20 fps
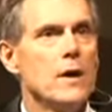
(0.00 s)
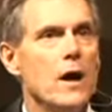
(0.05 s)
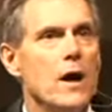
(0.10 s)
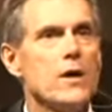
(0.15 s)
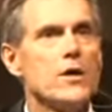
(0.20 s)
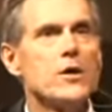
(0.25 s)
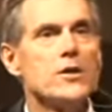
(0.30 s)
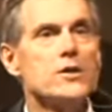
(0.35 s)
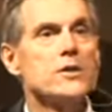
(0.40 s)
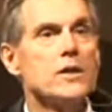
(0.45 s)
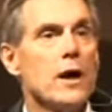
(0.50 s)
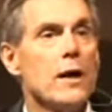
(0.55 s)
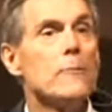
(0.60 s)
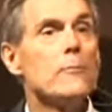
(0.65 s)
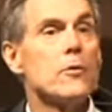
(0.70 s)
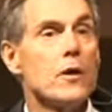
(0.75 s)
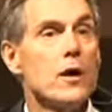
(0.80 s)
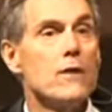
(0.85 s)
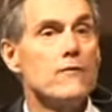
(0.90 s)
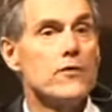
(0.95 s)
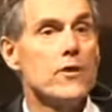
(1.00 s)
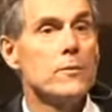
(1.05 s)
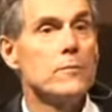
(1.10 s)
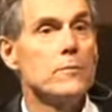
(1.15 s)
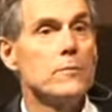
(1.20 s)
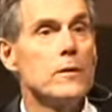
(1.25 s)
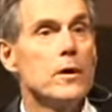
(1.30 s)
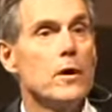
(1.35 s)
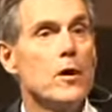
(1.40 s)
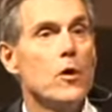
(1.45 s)
A good number of
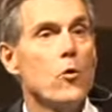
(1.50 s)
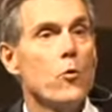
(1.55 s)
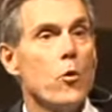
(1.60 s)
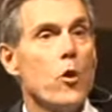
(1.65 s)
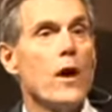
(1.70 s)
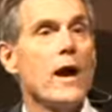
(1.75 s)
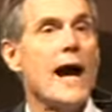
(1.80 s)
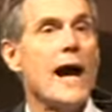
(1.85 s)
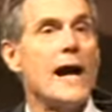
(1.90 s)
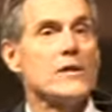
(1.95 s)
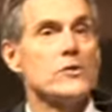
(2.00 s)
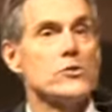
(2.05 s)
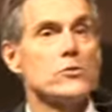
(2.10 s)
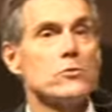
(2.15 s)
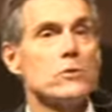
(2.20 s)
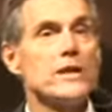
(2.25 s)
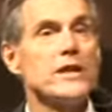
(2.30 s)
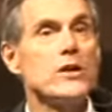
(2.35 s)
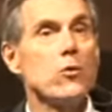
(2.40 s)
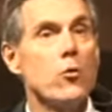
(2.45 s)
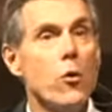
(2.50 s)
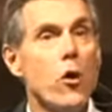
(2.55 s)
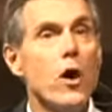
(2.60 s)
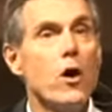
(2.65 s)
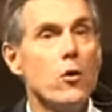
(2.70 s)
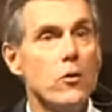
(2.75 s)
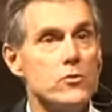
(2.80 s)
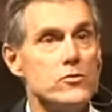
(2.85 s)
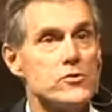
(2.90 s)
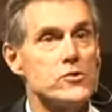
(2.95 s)
them were actually
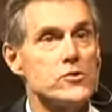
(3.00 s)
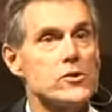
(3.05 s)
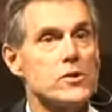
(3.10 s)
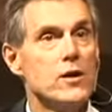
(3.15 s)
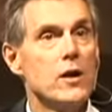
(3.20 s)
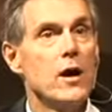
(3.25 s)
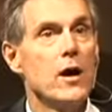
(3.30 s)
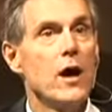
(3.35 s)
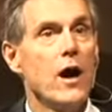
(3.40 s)
quotes